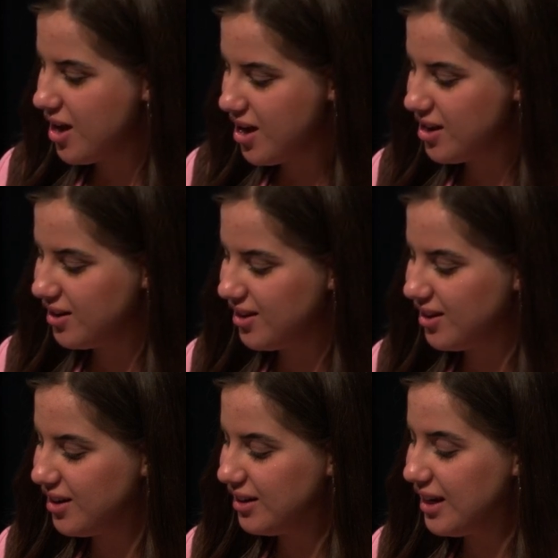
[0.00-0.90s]
in
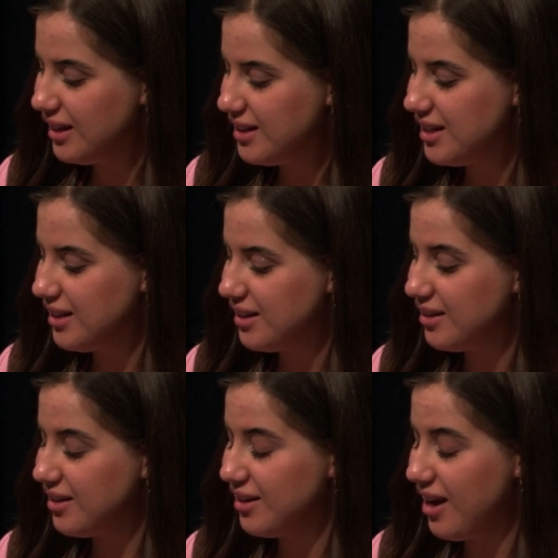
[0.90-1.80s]

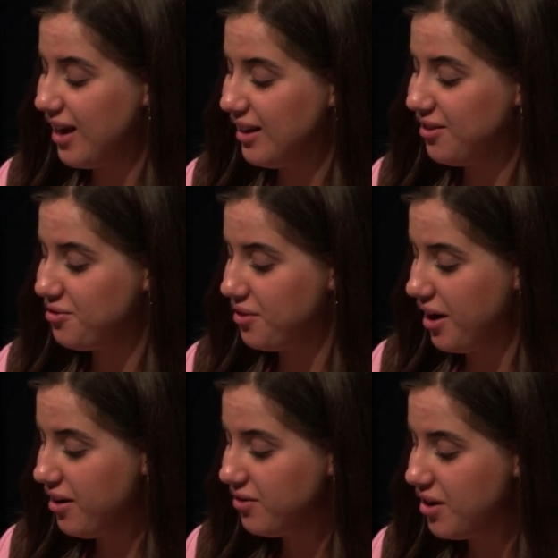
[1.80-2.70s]

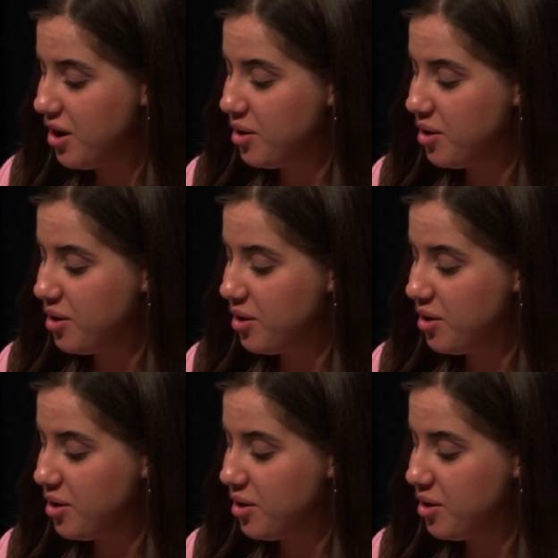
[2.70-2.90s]
1985,